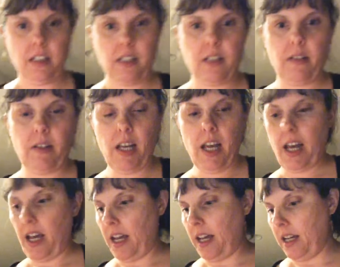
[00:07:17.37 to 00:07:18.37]
So yeah,
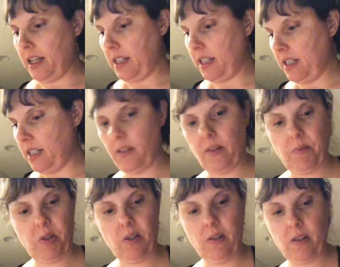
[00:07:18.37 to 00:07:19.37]
so I'm
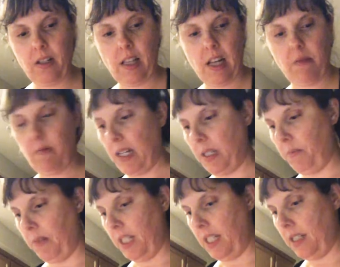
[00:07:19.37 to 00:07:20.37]
sure there's a lot of
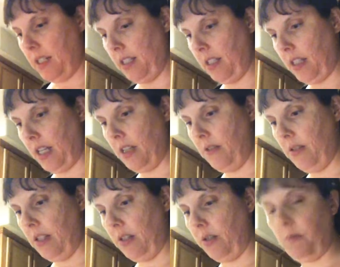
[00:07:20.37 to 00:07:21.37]
recipes that use
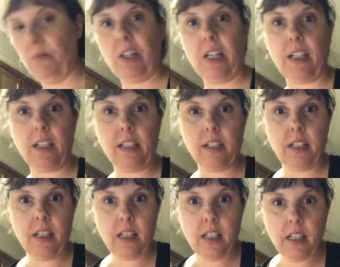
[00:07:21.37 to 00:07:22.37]
the turmeric.
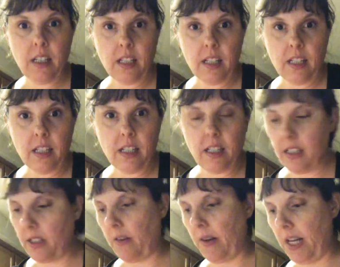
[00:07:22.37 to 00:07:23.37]

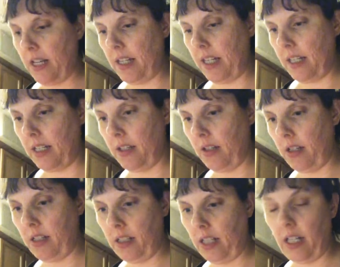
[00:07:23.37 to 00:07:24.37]
So I guess I can
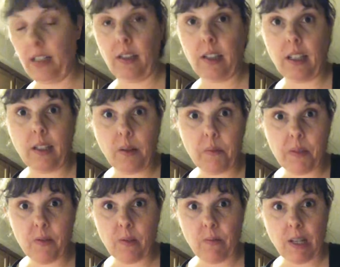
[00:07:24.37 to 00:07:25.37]
start like looking up
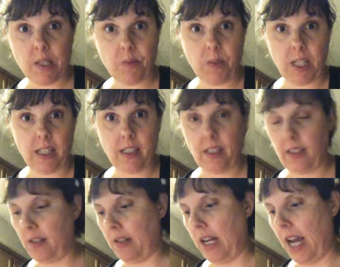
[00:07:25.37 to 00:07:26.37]
different recipes and
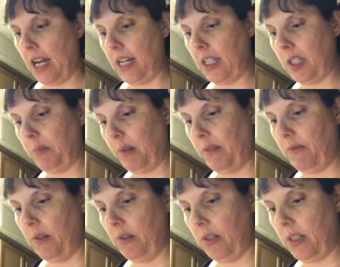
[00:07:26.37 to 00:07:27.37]
start adding it to my
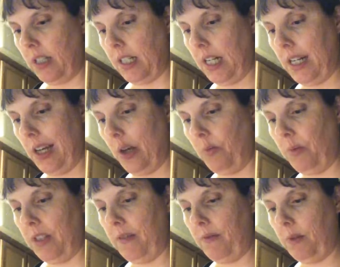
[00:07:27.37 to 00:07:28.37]
food just to kind of help
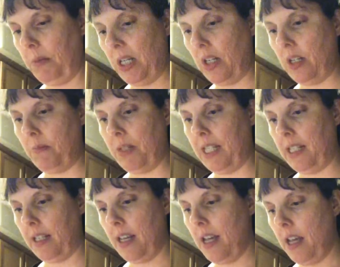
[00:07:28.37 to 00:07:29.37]
with inflammation,
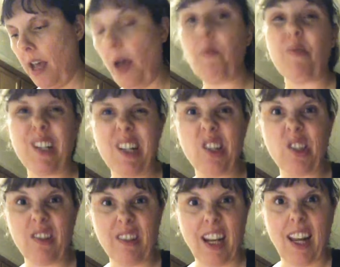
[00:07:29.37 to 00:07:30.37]
because I'm pretty
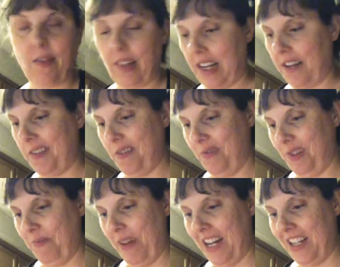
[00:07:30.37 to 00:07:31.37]
sure that I have a lot of
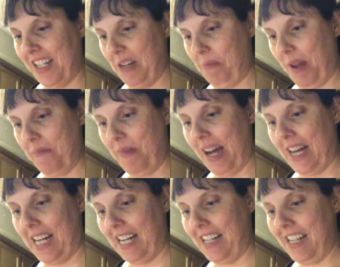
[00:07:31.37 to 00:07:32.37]
inflammation in my
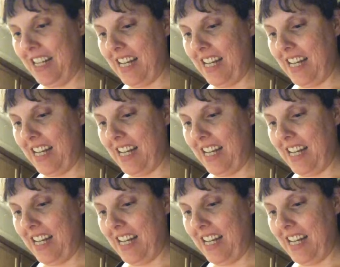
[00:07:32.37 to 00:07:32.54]
body